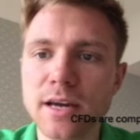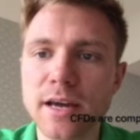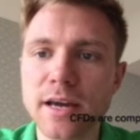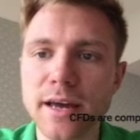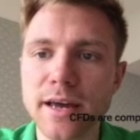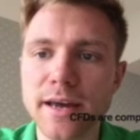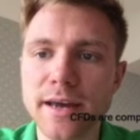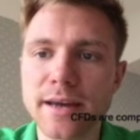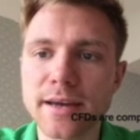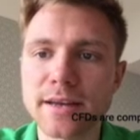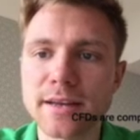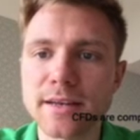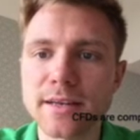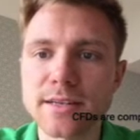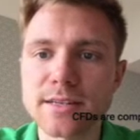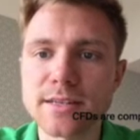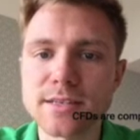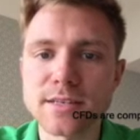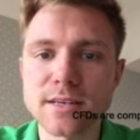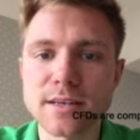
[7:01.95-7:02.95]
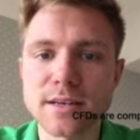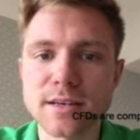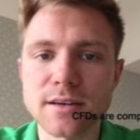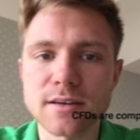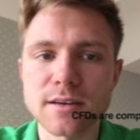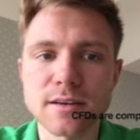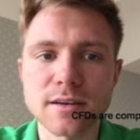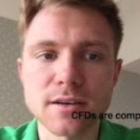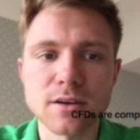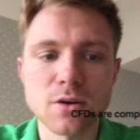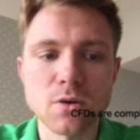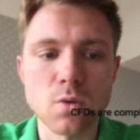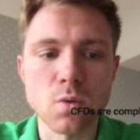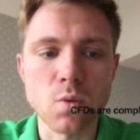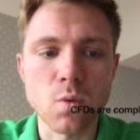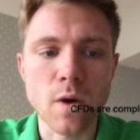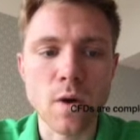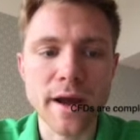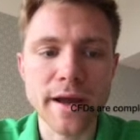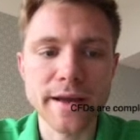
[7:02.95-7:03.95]
and is uh,
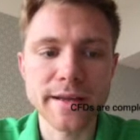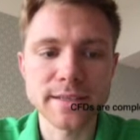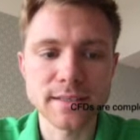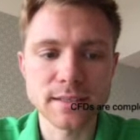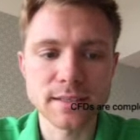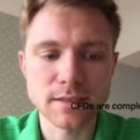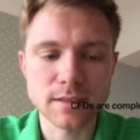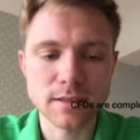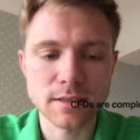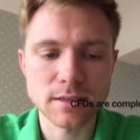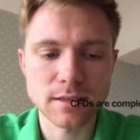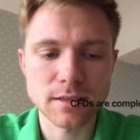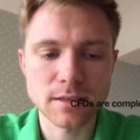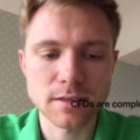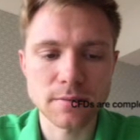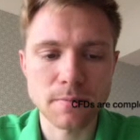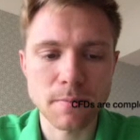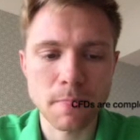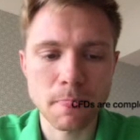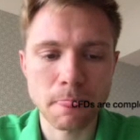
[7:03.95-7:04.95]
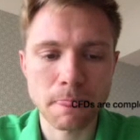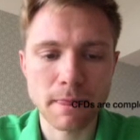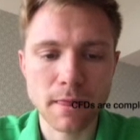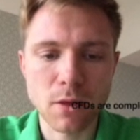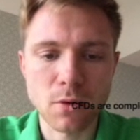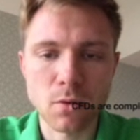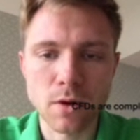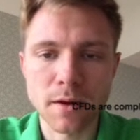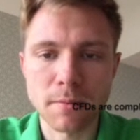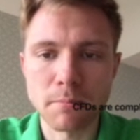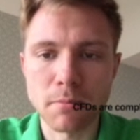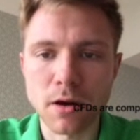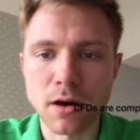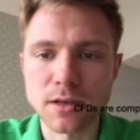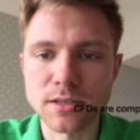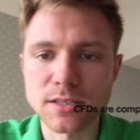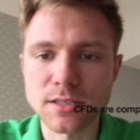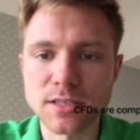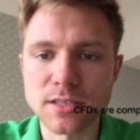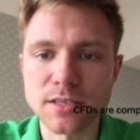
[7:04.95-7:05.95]
quite uh, quite
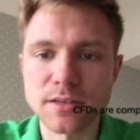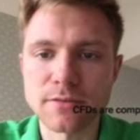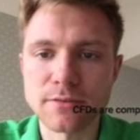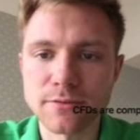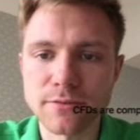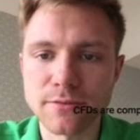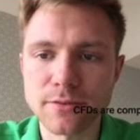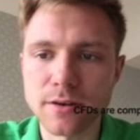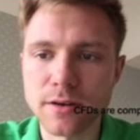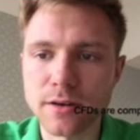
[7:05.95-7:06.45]
positive,